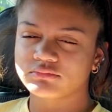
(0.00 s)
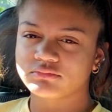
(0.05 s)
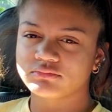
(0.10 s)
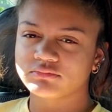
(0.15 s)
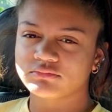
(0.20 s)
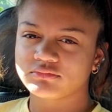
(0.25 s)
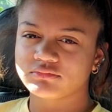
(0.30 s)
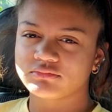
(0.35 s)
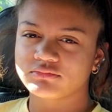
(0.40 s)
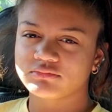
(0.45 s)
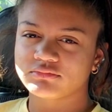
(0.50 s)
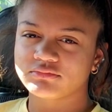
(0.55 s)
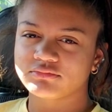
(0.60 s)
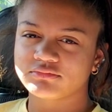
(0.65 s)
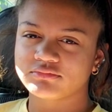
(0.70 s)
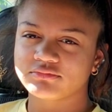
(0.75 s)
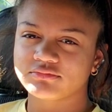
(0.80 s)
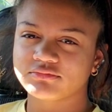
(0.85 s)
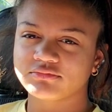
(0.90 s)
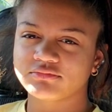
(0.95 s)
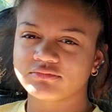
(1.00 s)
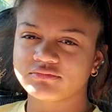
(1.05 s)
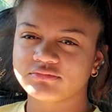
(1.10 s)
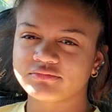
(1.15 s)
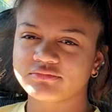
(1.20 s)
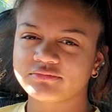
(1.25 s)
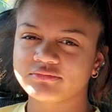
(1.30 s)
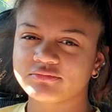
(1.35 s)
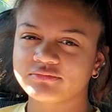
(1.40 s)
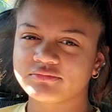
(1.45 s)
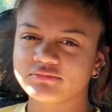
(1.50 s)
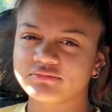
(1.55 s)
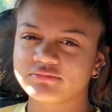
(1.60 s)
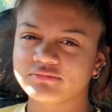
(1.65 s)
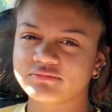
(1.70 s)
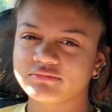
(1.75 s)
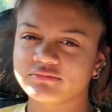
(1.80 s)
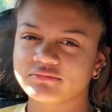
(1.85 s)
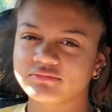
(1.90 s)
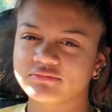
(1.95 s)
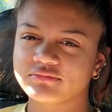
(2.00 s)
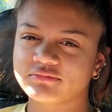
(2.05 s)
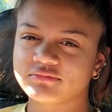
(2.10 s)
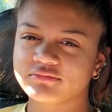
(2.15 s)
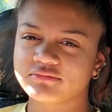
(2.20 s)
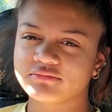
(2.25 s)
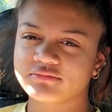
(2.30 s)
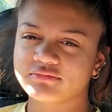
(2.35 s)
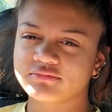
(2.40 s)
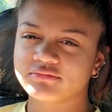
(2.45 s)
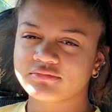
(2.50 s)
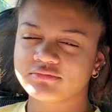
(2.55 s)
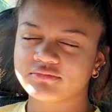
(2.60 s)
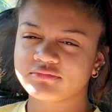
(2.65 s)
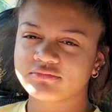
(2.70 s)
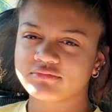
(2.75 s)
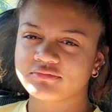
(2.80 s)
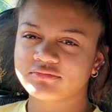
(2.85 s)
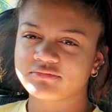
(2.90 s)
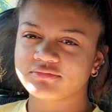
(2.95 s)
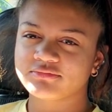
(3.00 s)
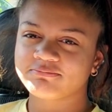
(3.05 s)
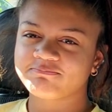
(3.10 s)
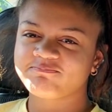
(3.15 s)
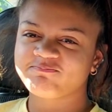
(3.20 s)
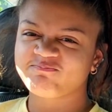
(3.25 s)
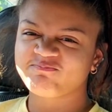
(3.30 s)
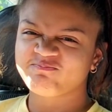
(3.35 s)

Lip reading: No words are spoken by the person on screen.